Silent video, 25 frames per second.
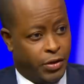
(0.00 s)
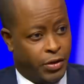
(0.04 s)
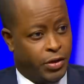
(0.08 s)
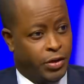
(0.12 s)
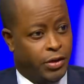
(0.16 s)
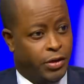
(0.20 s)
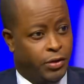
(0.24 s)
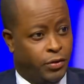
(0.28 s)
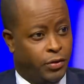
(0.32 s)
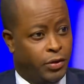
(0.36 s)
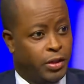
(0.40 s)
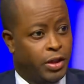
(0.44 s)
a
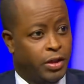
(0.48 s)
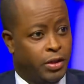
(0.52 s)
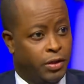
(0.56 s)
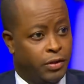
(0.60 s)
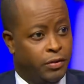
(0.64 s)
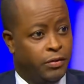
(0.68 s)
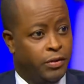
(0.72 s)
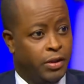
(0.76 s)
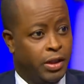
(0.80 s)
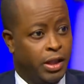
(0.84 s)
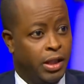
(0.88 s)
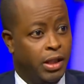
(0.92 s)
certificate
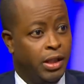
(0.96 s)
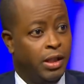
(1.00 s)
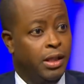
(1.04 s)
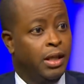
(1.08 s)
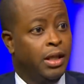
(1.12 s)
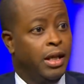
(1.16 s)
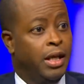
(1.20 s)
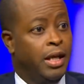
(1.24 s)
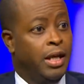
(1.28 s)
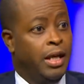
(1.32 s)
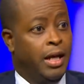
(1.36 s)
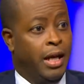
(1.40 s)
of need
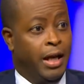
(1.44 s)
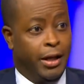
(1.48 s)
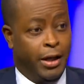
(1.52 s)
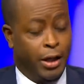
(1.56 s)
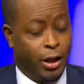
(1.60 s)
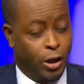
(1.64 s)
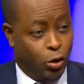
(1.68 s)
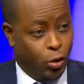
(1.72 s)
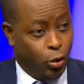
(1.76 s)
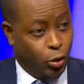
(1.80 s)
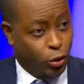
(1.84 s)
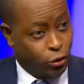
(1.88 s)
and they
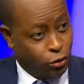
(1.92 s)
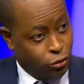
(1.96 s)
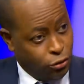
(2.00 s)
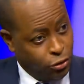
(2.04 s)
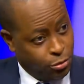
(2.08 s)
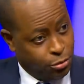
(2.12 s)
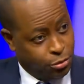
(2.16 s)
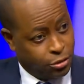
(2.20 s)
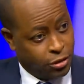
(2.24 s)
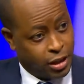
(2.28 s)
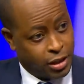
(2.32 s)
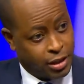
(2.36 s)
go through
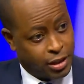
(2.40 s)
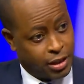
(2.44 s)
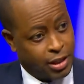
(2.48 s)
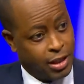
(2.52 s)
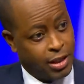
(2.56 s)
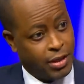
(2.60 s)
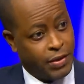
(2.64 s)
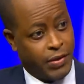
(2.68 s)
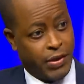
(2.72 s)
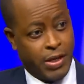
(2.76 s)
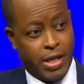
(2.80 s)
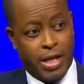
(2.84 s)
the
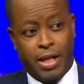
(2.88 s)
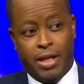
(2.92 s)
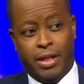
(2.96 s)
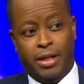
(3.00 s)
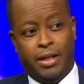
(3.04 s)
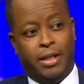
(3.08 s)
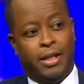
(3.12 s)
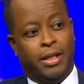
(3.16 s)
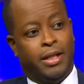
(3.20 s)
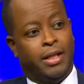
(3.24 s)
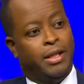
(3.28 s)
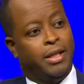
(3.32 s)
process
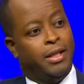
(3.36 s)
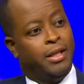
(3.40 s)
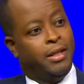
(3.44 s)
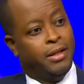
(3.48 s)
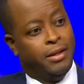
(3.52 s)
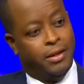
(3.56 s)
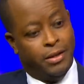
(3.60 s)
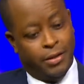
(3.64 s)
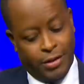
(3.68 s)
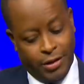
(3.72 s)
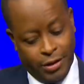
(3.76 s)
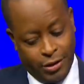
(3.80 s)
and
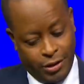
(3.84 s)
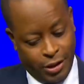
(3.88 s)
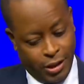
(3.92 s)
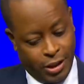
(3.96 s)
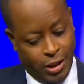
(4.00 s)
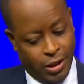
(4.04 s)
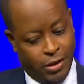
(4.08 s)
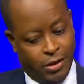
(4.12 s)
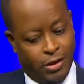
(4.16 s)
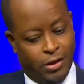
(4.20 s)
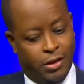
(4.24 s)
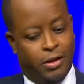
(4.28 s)
the
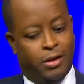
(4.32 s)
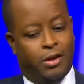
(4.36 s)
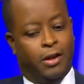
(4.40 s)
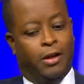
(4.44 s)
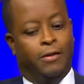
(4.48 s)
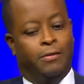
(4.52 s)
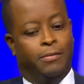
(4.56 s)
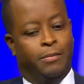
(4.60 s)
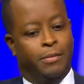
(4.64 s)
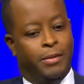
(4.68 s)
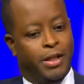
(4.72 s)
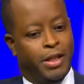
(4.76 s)
district
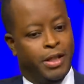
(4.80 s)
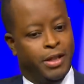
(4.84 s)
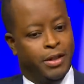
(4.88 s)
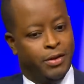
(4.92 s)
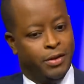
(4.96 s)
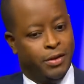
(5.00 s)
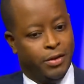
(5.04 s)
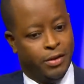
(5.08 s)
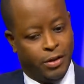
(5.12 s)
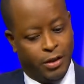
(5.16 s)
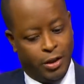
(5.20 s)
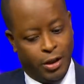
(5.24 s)
government,
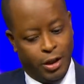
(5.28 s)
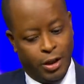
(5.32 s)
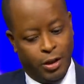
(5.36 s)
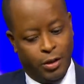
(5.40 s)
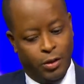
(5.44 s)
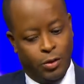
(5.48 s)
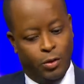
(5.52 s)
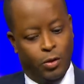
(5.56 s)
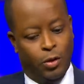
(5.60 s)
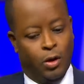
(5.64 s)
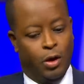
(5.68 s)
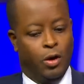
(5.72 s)
you
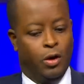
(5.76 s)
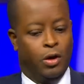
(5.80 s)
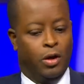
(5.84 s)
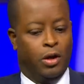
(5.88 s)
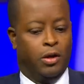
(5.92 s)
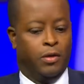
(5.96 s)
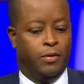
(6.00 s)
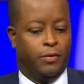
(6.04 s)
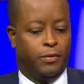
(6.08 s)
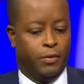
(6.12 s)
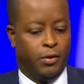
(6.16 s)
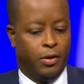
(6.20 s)
know,
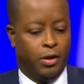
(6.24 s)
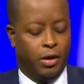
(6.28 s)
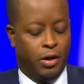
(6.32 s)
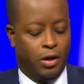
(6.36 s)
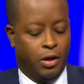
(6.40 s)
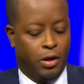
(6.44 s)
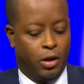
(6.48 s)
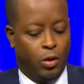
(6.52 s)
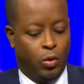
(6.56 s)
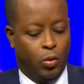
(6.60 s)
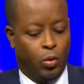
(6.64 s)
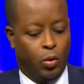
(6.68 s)

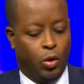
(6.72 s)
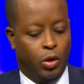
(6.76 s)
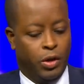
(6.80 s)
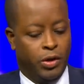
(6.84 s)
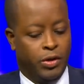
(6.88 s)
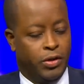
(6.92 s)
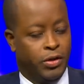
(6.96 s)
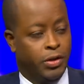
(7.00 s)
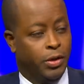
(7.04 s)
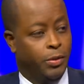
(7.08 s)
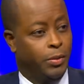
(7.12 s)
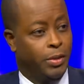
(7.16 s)

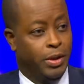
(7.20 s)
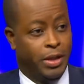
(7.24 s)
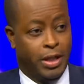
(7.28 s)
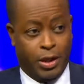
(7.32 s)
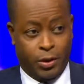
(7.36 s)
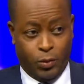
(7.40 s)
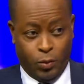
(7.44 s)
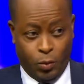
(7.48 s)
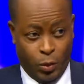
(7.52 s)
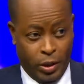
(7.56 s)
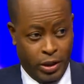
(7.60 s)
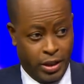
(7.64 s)
awards someone,
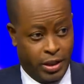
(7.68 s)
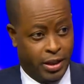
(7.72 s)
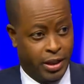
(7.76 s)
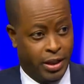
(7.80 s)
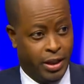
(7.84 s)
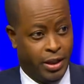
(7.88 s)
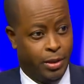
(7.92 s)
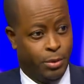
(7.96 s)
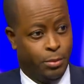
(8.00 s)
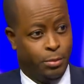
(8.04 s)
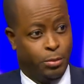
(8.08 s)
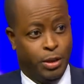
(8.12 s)
that's one
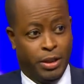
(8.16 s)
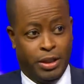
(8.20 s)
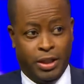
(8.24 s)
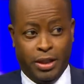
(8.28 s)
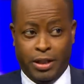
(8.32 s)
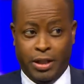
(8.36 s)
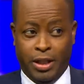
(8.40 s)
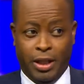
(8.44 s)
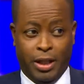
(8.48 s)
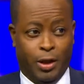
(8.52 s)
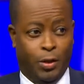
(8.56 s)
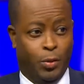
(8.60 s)
thing. But to
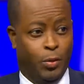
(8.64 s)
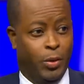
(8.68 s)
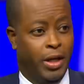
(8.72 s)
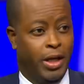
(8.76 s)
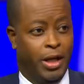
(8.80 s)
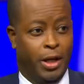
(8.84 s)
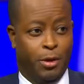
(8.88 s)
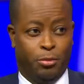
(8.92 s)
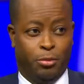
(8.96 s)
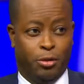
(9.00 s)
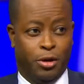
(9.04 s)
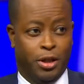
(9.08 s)
take away
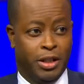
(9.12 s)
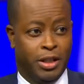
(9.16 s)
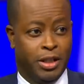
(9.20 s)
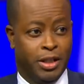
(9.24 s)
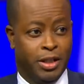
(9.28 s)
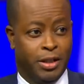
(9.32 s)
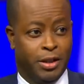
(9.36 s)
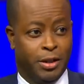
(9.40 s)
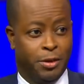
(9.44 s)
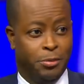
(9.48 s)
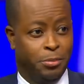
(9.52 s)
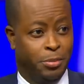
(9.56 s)
that
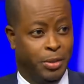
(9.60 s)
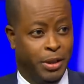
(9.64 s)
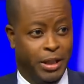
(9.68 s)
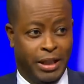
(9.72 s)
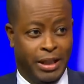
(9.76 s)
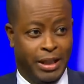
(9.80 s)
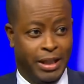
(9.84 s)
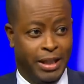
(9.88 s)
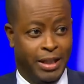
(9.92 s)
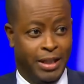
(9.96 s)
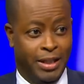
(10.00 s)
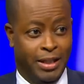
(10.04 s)
process
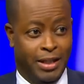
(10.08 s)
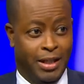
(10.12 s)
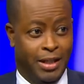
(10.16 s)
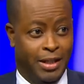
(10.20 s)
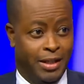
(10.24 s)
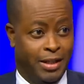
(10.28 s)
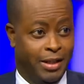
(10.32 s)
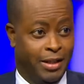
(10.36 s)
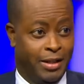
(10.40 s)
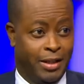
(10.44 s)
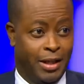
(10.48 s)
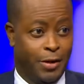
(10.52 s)
completely
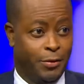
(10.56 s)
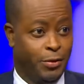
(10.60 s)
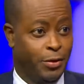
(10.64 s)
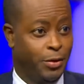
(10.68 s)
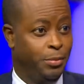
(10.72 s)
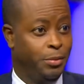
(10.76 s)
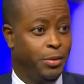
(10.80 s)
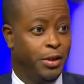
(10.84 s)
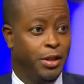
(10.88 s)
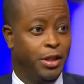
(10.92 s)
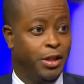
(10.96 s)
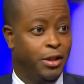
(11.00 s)
and just have
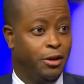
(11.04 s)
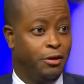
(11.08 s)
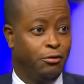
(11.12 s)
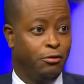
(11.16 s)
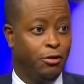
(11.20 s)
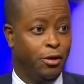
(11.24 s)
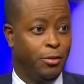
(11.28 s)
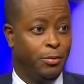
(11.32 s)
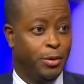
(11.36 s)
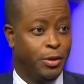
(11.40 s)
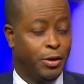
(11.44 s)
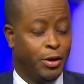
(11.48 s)
somebody
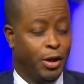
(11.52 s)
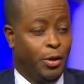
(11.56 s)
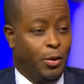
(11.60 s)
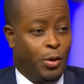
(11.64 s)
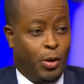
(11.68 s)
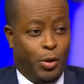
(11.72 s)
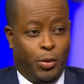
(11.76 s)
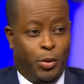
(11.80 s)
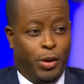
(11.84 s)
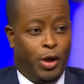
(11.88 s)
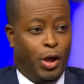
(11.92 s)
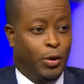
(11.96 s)
throw up a
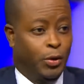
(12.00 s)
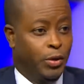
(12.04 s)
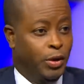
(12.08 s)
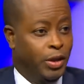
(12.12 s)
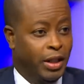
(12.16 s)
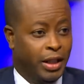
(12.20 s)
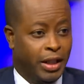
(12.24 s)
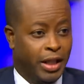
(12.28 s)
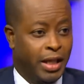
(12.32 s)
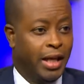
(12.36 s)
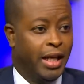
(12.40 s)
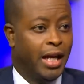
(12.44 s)
tower without
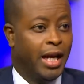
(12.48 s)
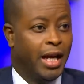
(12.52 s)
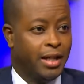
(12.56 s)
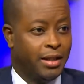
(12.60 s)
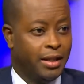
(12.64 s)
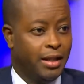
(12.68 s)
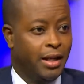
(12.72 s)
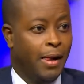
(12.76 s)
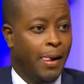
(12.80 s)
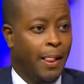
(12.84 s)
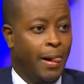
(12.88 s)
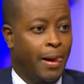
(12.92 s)
looking at
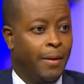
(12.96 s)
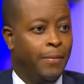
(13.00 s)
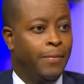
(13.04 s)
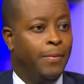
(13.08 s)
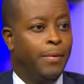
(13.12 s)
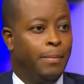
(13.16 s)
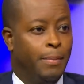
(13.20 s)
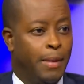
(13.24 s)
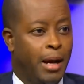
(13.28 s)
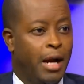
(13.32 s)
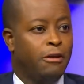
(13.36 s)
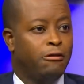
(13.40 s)

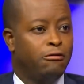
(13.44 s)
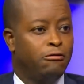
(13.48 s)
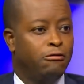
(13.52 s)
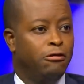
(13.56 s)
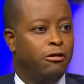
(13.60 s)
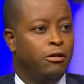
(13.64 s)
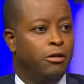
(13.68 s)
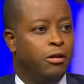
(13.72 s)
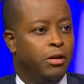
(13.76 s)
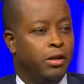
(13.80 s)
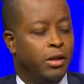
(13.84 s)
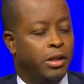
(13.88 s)
the
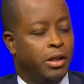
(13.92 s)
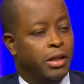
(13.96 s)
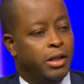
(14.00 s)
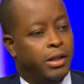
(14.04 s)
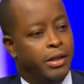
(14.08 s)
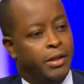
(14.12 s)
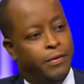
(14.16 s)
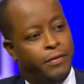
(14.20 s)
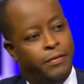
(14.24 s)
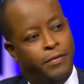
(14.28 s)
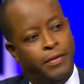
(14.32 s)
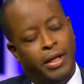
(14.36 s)
macro
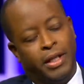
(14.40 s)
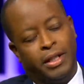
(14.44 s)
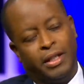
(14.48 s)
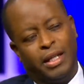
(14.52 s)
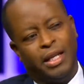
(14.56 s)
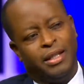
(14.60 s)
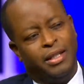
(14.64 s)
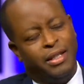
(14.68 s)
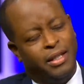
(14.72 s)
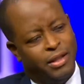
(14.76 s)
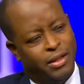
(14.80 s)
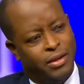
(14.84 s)
effect,
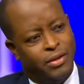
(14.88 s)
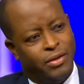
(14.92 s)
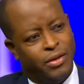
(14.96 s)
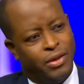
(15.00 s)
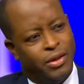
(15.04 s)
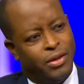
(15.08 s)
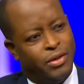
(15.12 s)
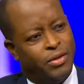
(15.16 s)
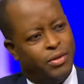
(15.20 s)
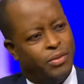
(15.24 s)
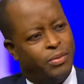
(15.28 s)
I think is